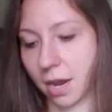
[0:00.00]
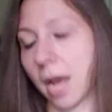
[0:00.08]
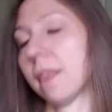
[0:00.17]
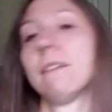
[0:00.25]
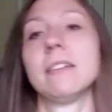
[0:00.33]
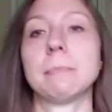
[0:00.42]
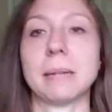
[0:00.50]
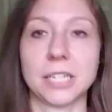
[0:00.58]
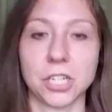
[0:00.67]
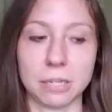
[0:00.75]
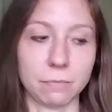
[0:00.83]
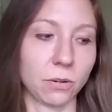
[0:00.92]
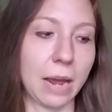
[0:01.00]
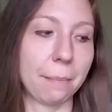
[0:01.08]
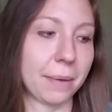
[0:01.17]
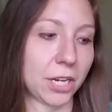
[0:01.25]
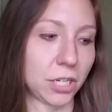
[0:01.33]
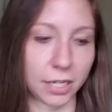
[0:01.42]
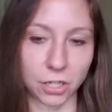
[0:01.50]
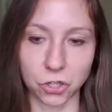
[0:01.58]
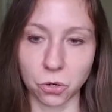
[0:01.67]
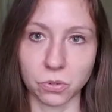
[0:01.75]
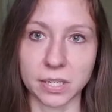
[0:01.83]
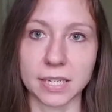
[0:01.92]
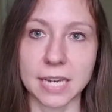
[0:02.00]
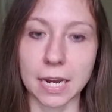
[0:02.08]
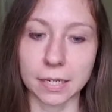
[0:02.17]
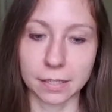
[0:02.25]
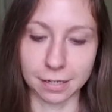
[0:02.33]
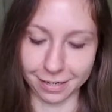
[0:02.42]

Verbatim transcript: I love these messages. I'm so happy I just like chose these decks.